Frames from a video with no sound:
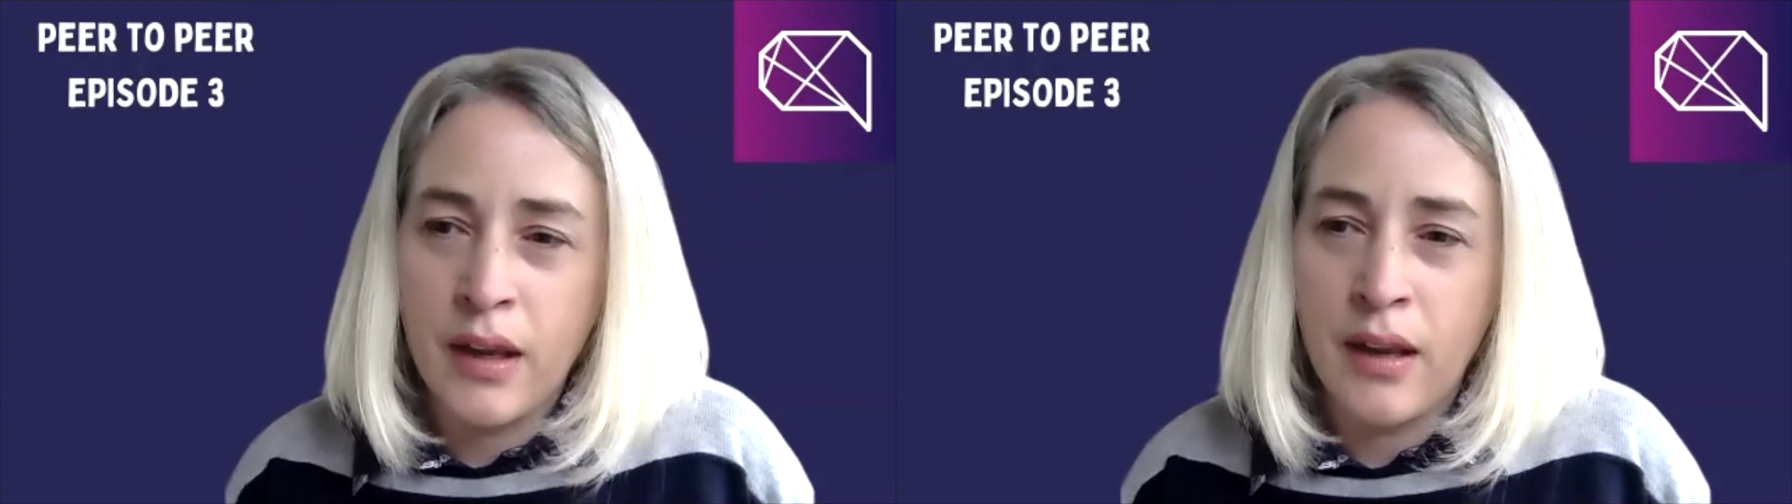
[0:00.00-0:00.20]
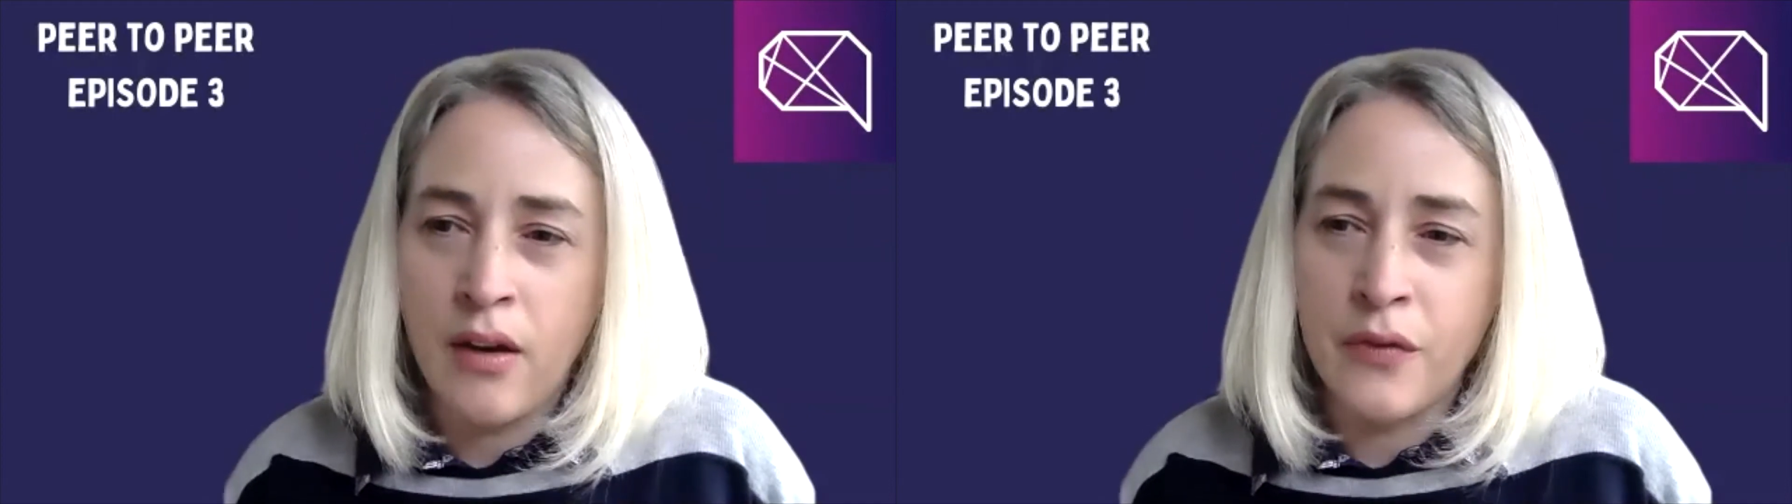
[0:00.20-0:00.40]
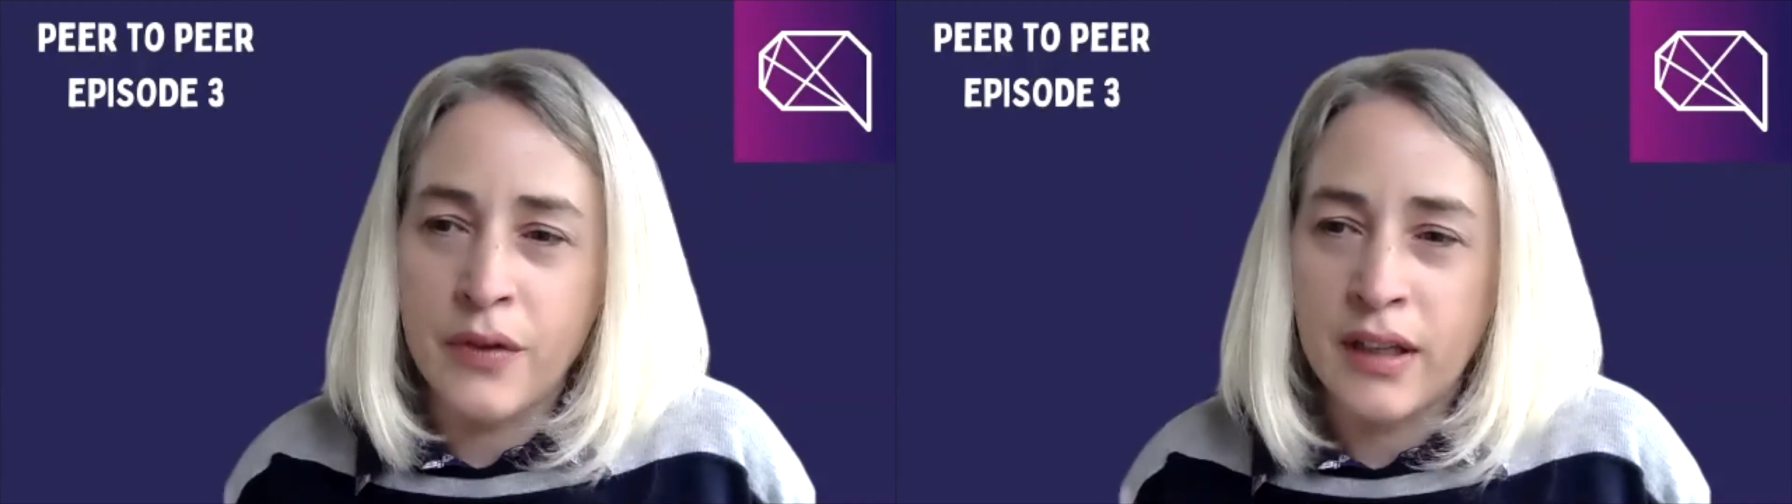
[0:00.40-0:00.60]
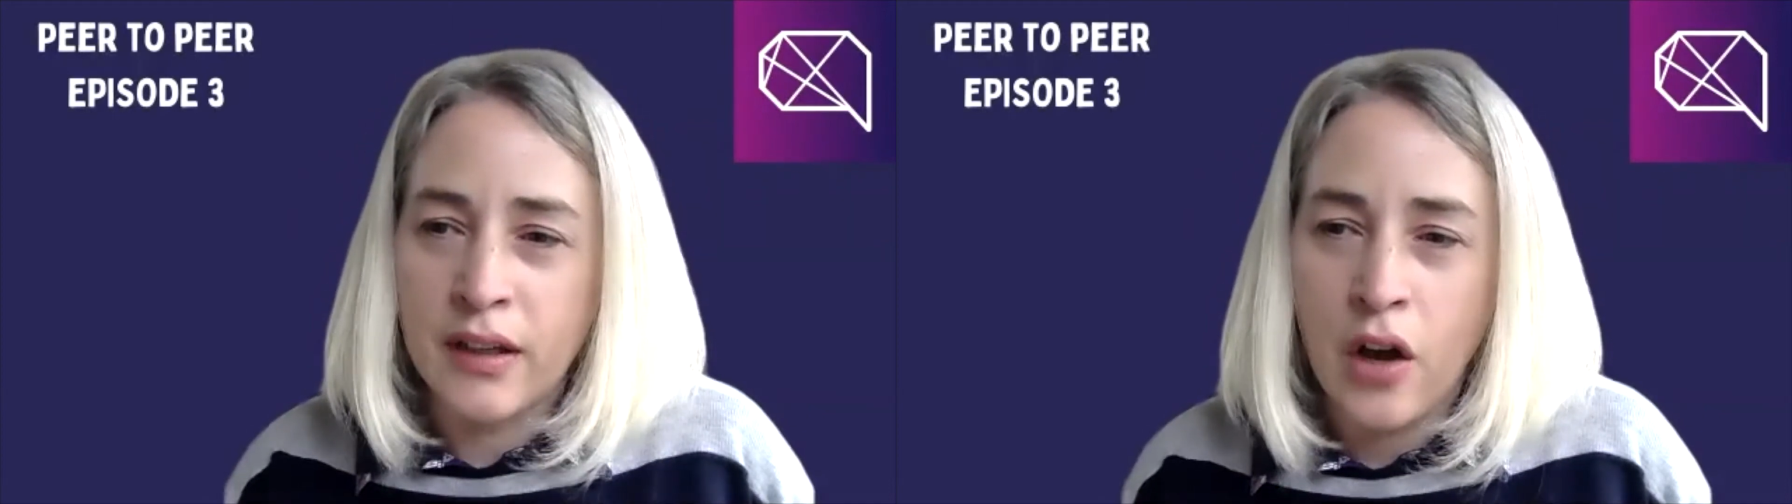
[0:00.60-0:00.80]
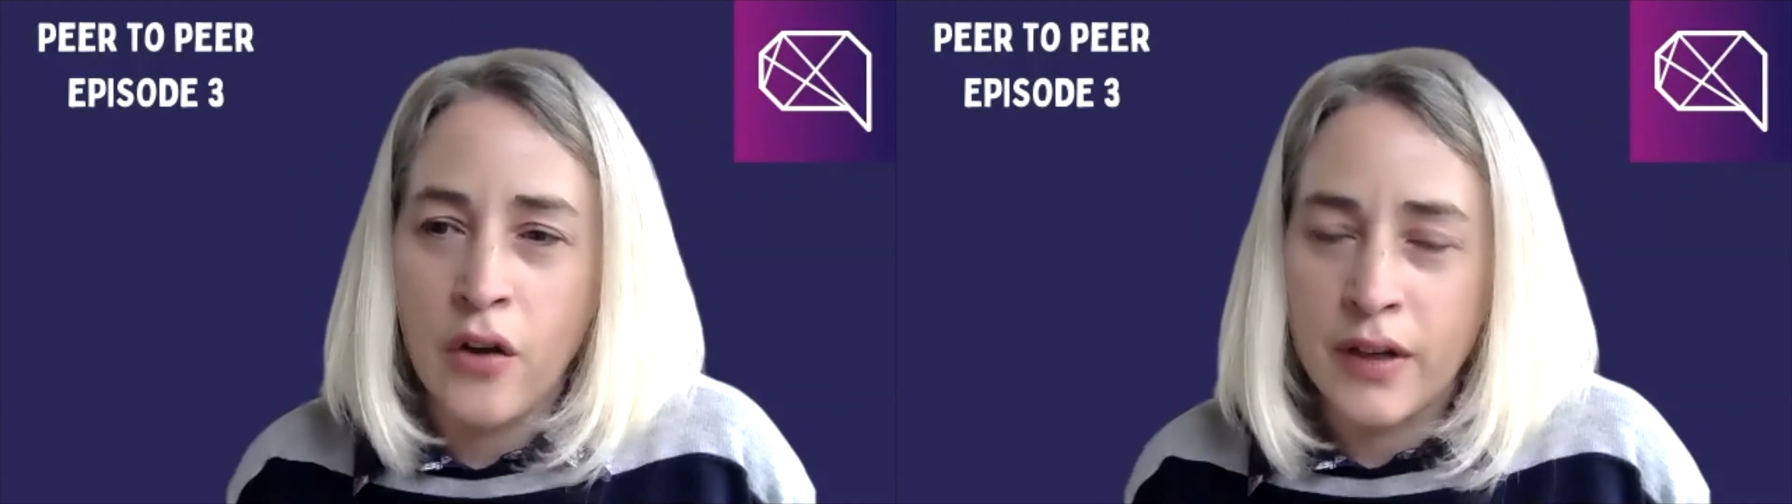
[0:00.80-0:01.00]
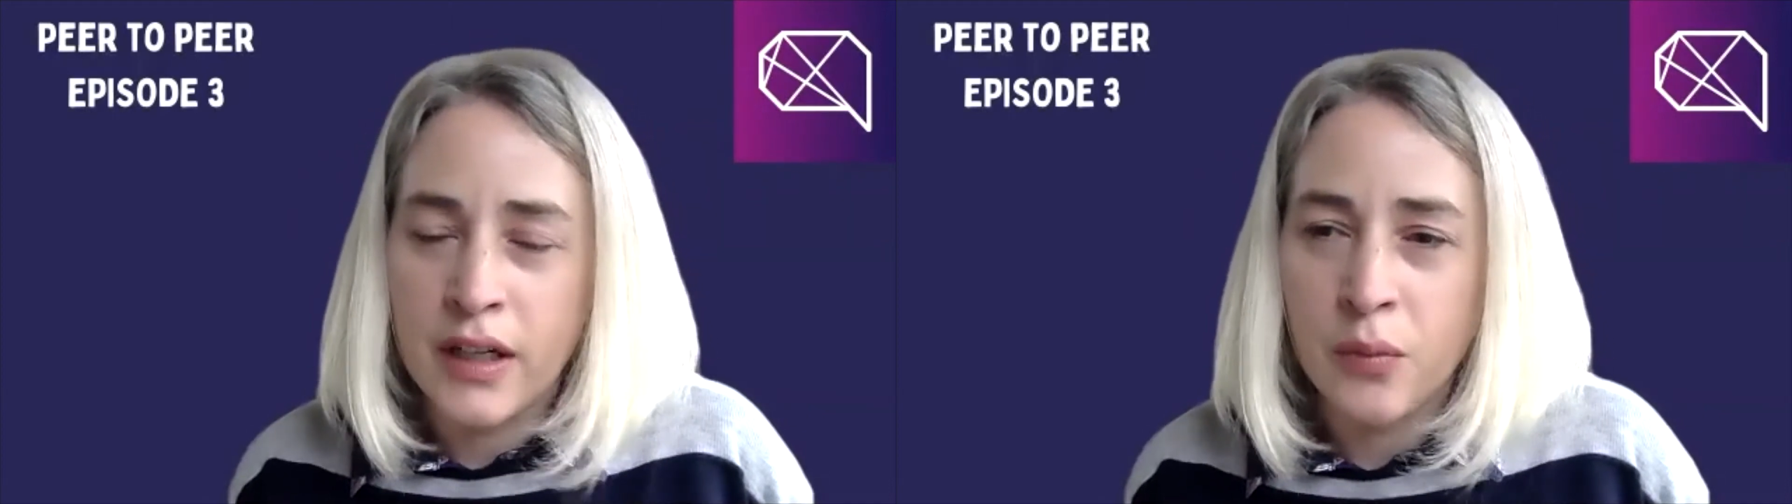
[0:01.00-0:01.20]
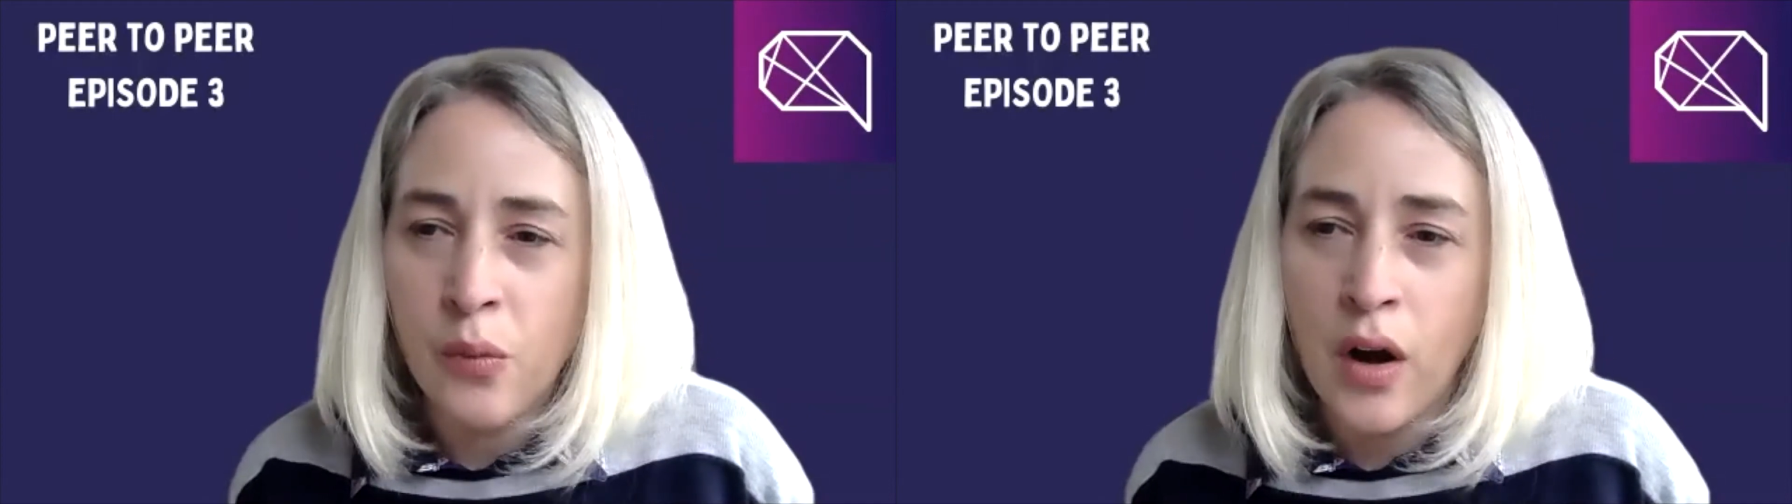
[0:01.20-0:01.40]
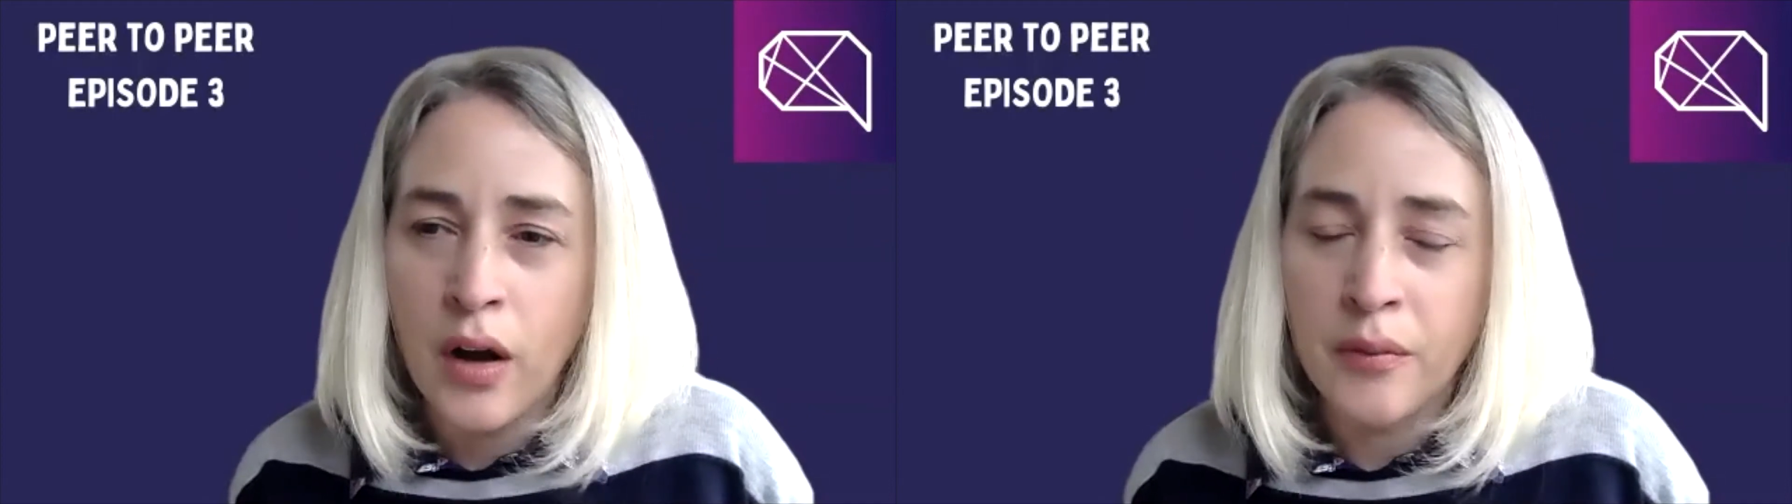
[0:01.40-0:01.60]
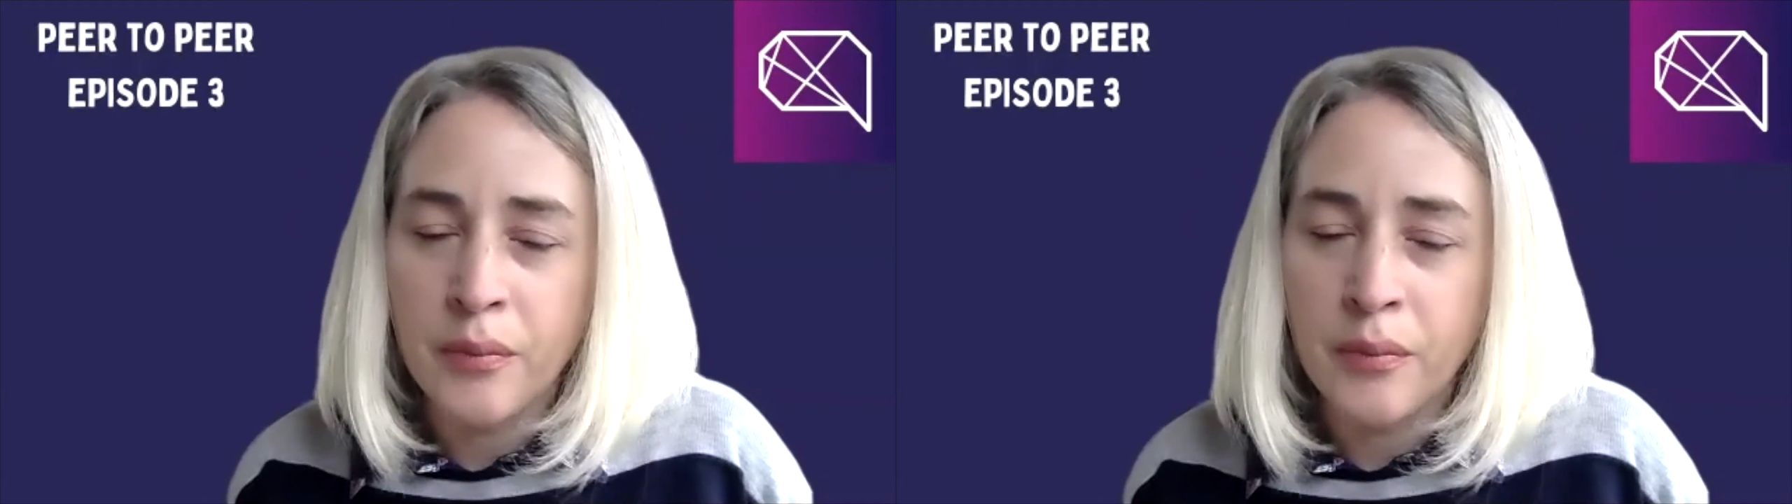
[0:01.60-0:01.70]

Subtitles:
Obviously COVID is one,